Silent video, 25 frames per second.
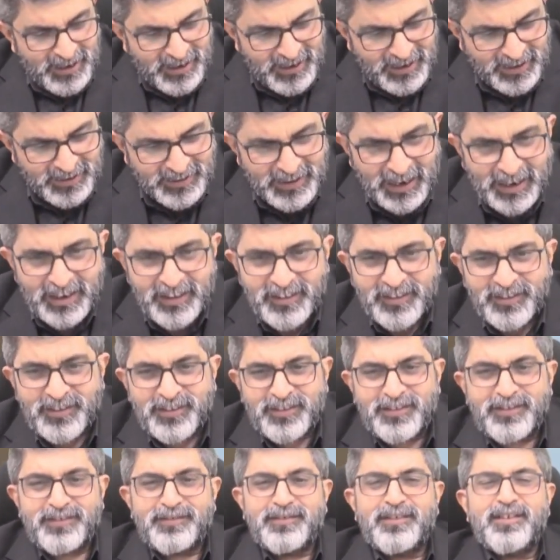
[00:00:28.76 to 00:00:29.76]
that
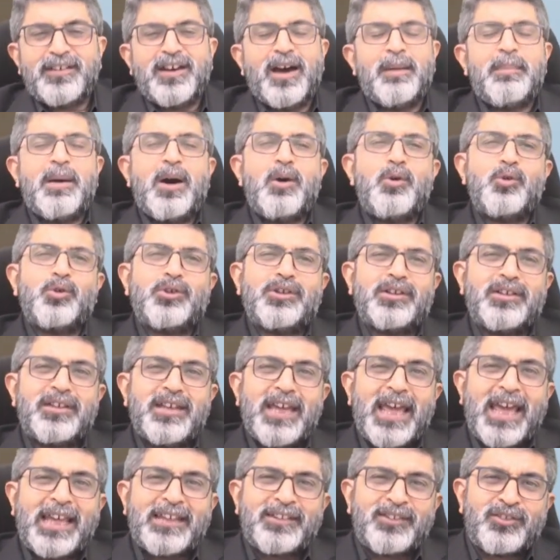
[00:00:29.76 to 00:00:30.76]
is about
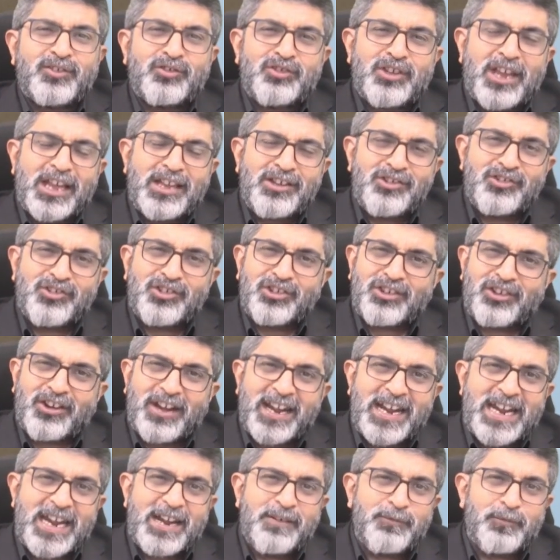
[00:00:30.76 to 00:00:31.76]
exchange
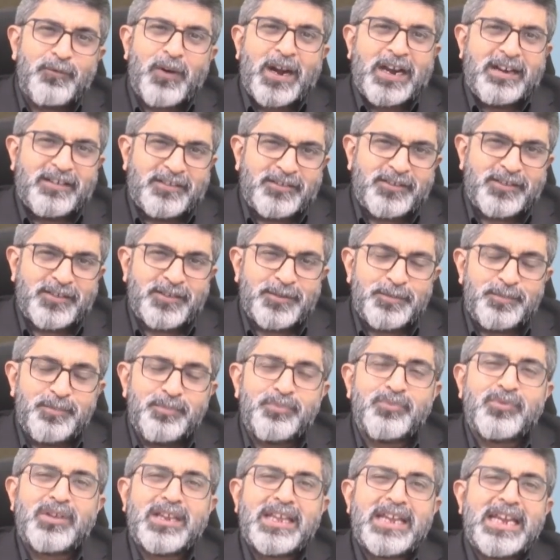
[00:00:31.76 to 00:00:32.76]
traded funds,
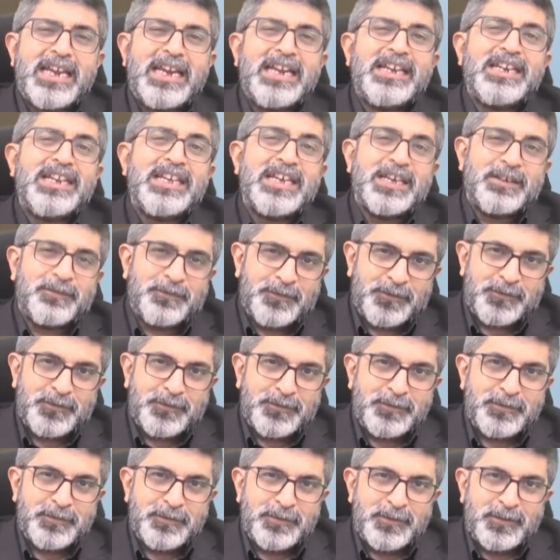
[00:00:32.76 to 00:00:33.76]
ETF.
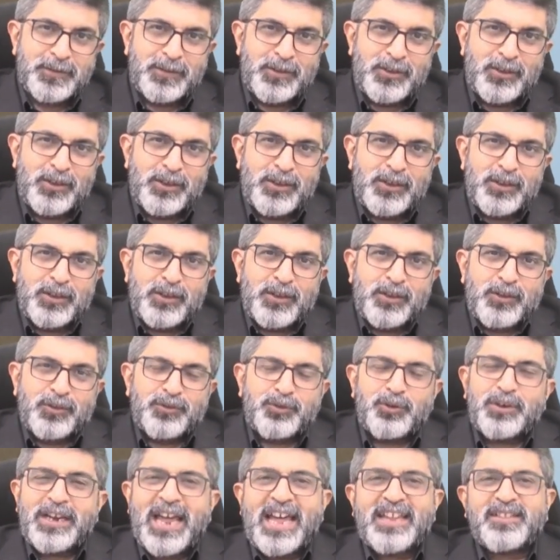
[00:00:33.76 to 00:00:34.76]

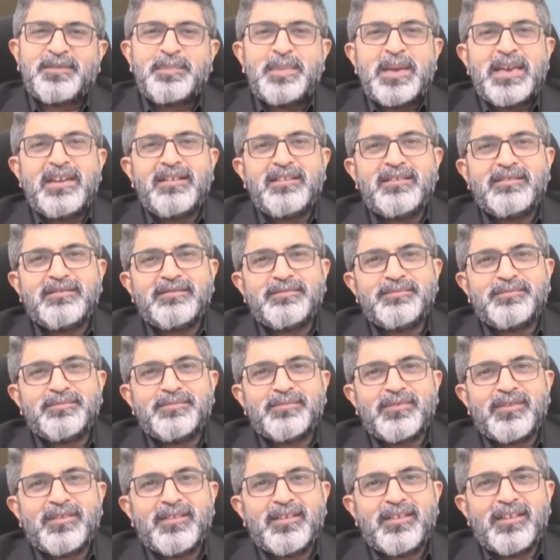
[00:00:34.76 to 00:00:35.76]
So it has been
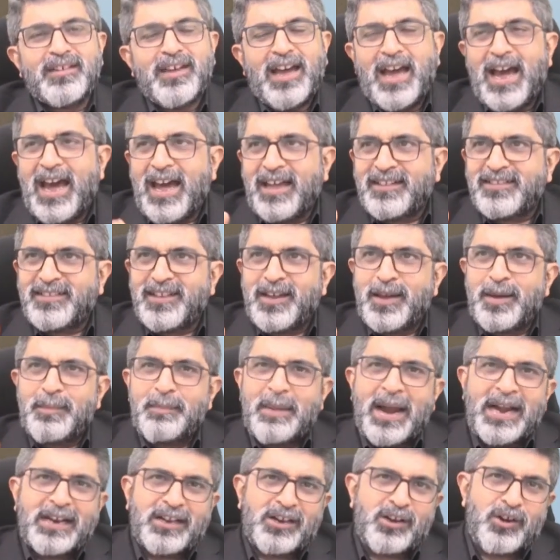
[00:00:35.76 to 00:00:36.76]
as a
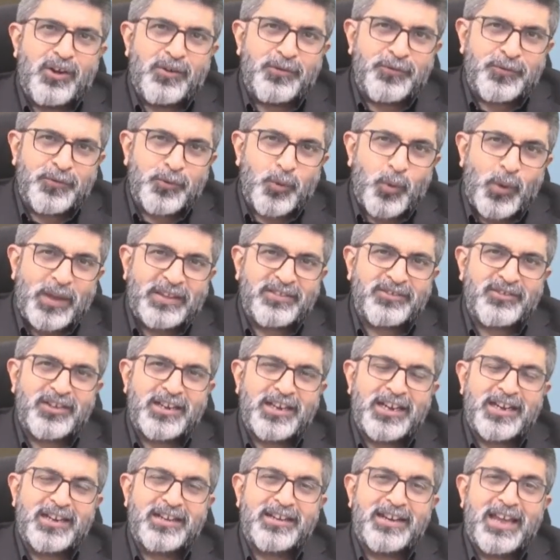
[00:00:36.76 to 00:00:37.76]
matter of
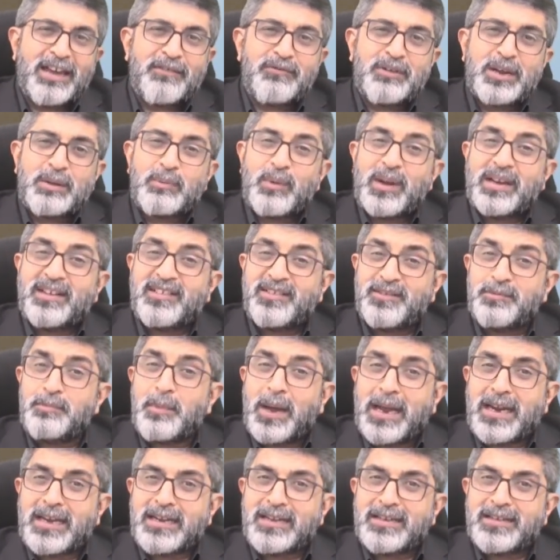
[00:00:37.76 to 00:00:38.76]
question in everyone's
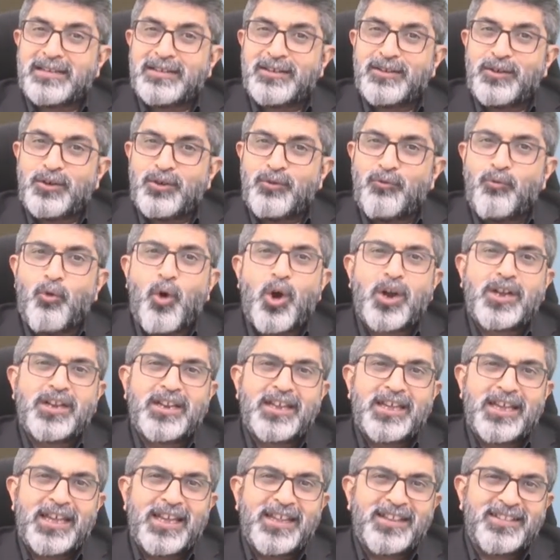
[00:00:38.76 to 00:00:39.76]
mind, what
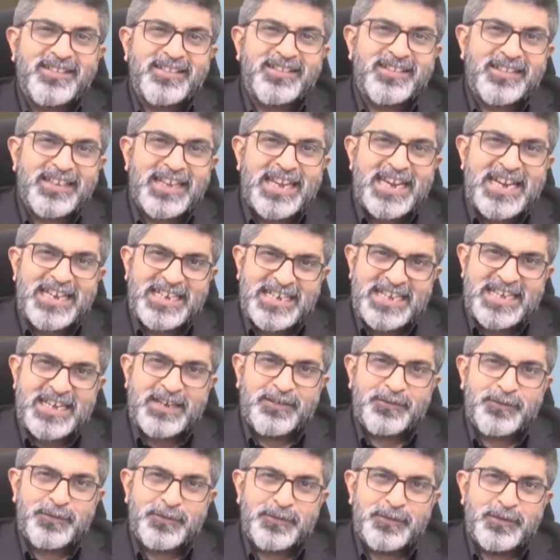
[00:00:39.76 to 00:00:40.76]
is
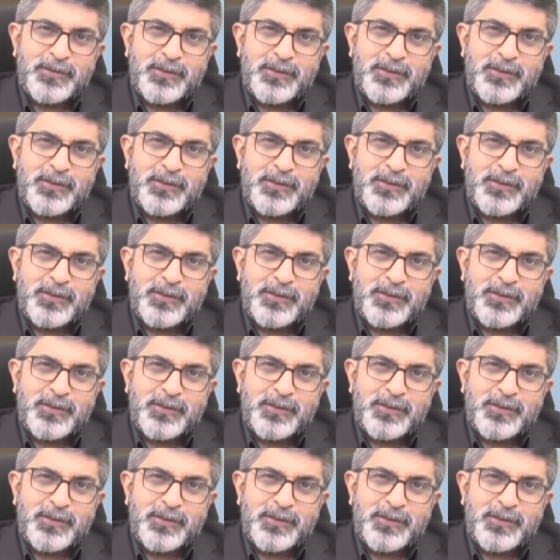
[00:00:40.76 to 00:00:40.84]
ETF?